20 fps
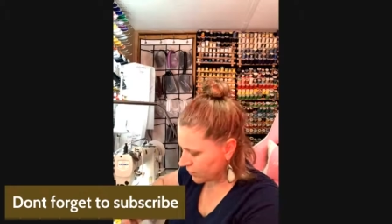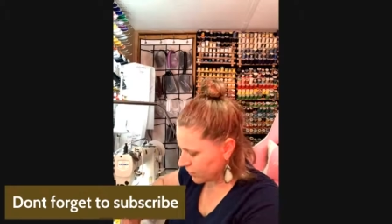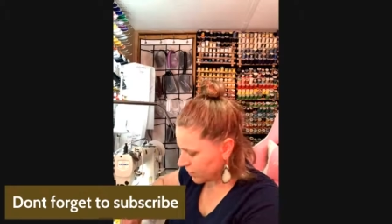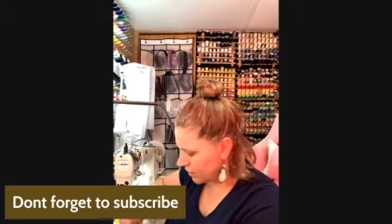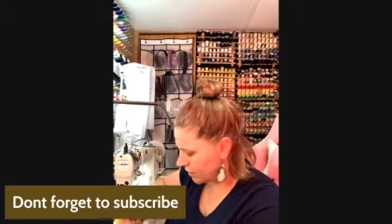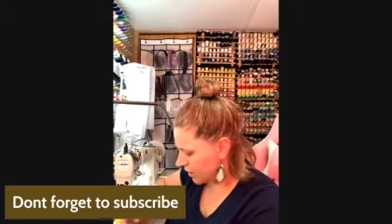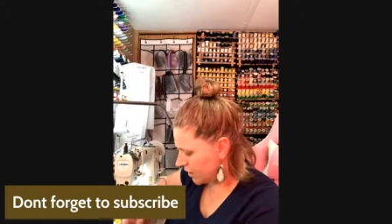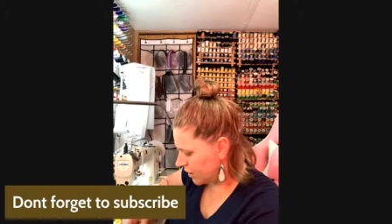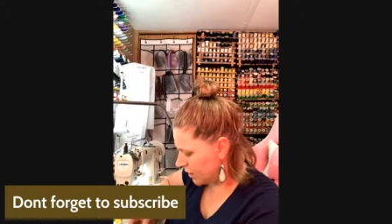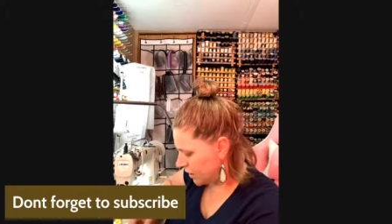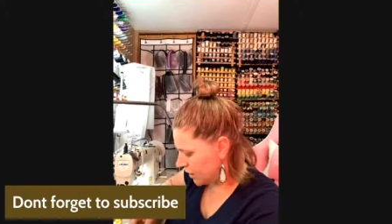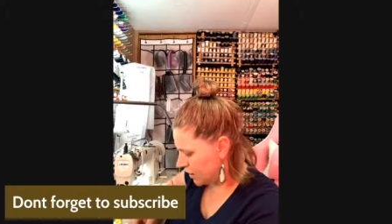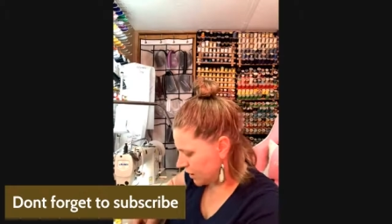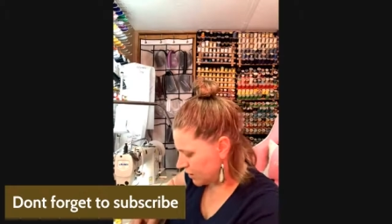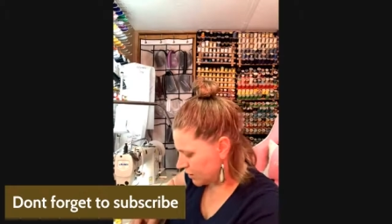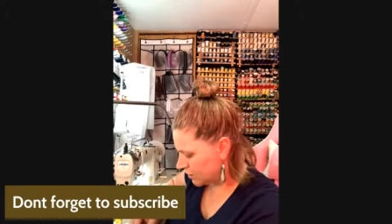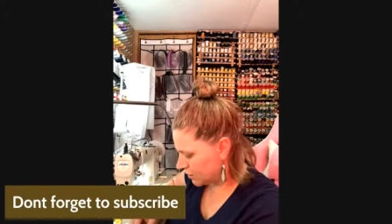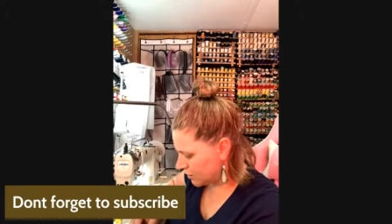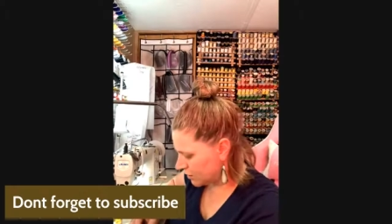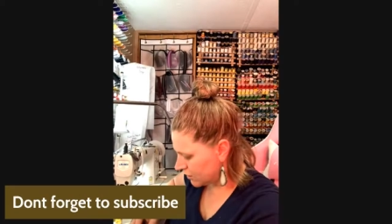
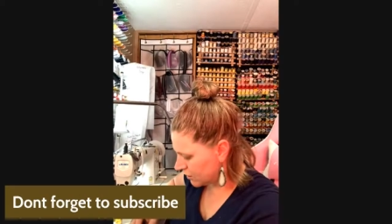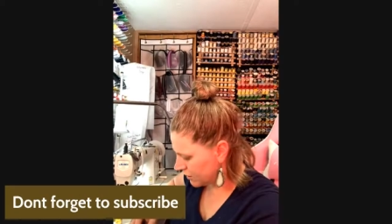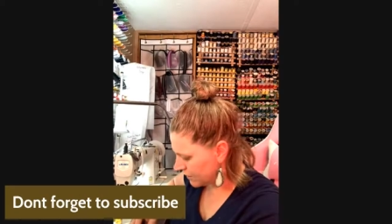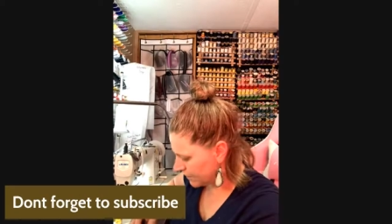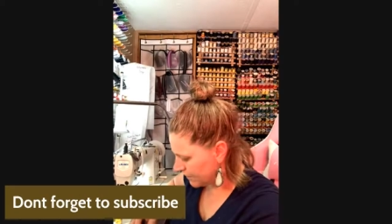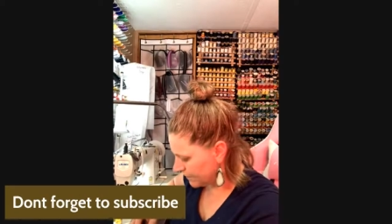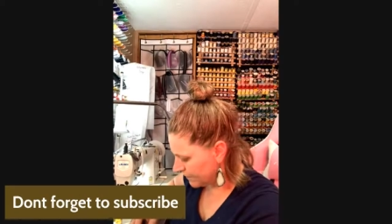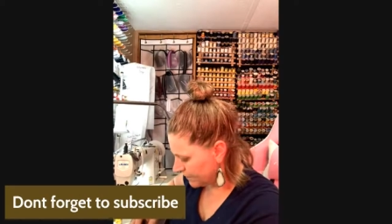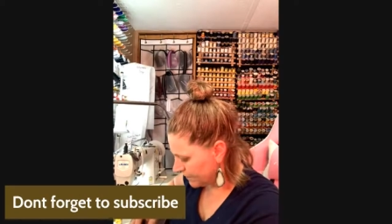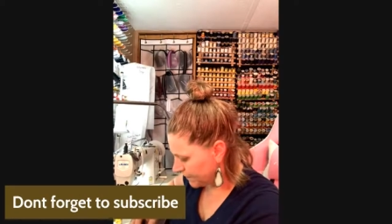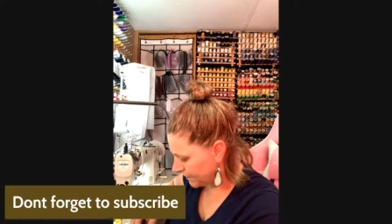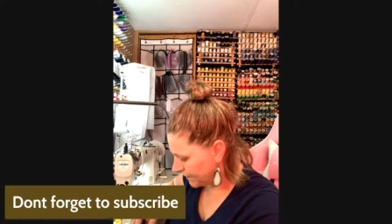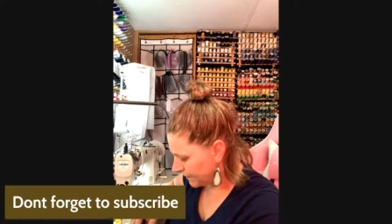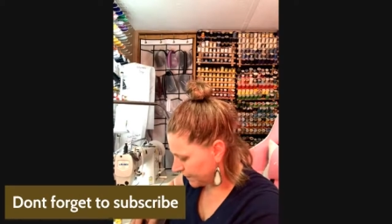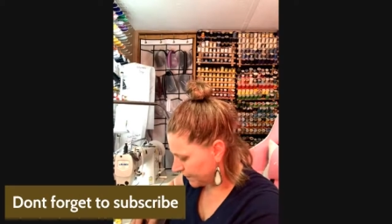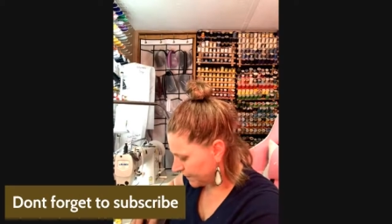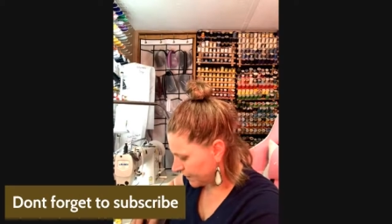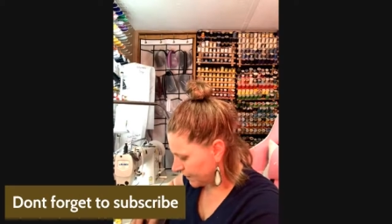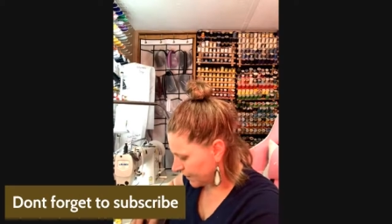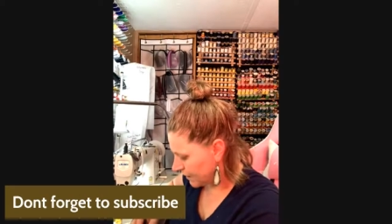Gosh.
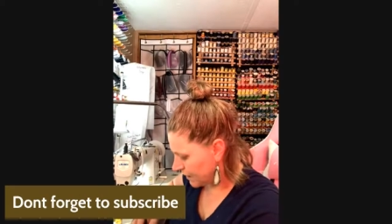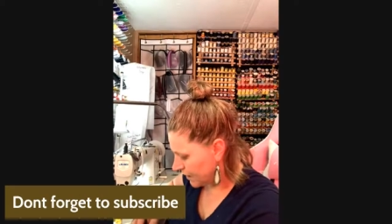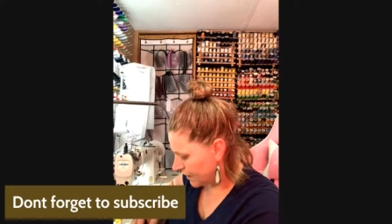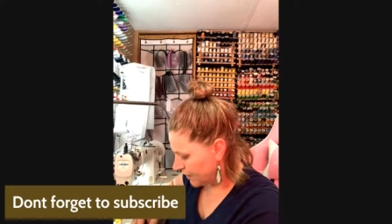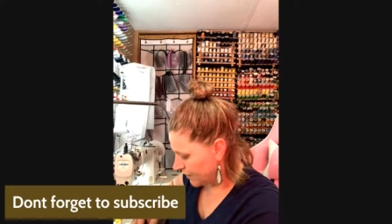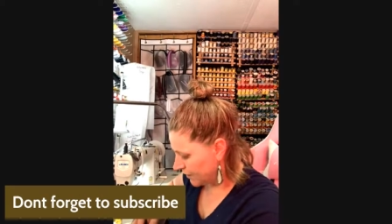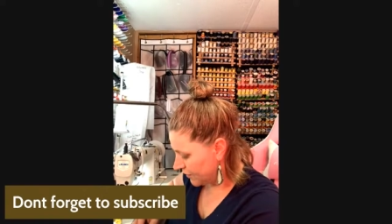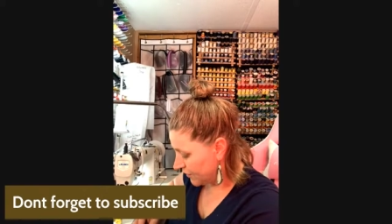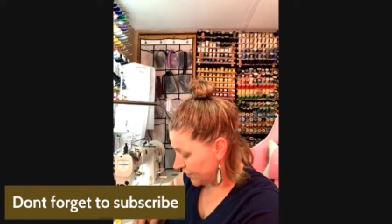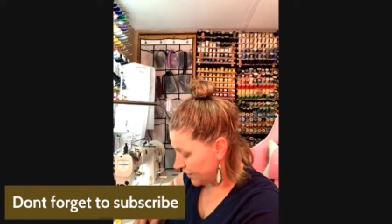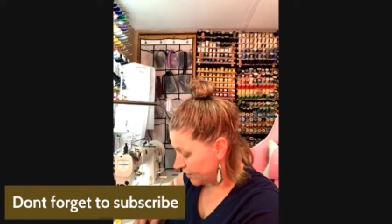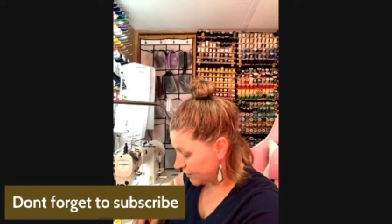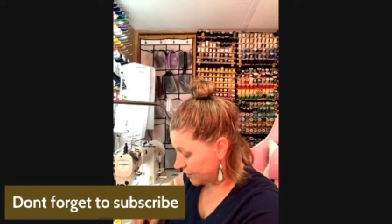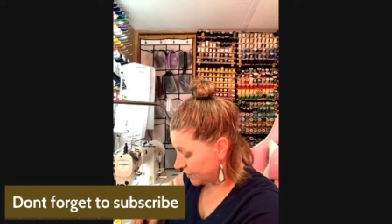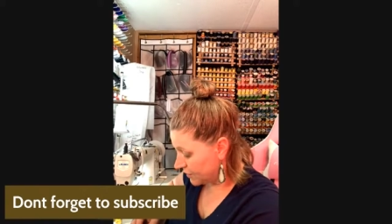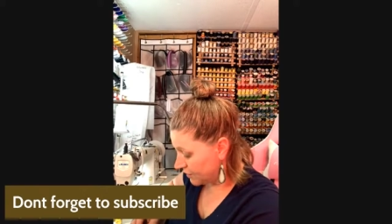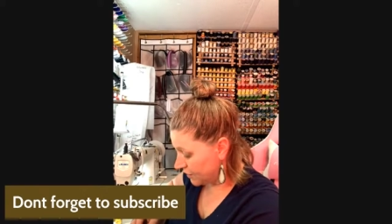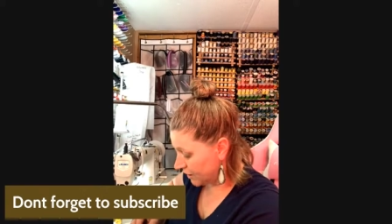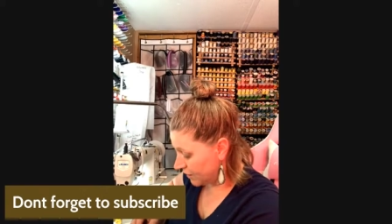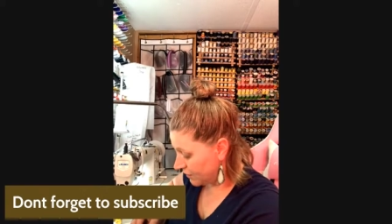The thing with
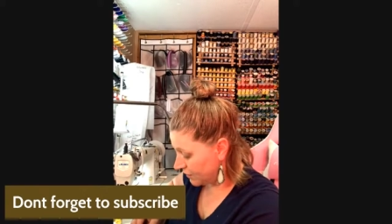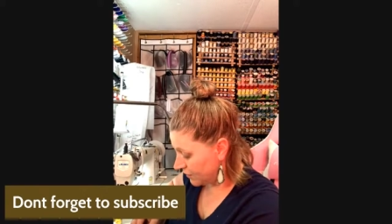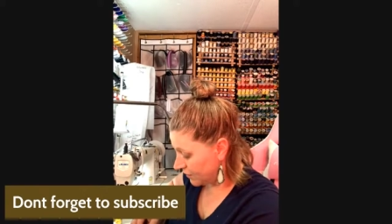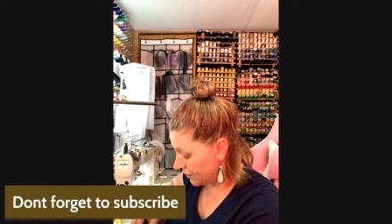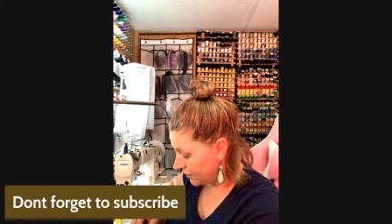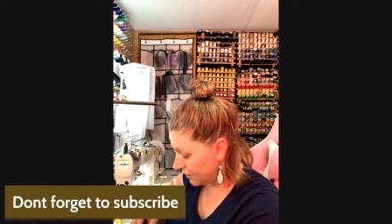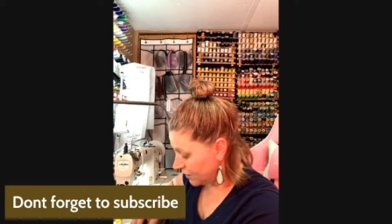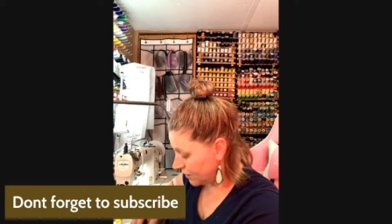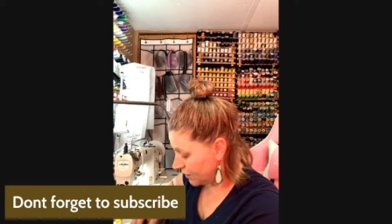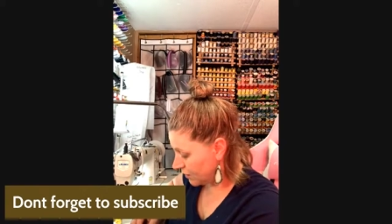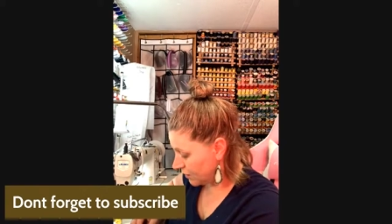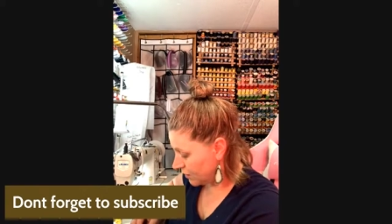sewing,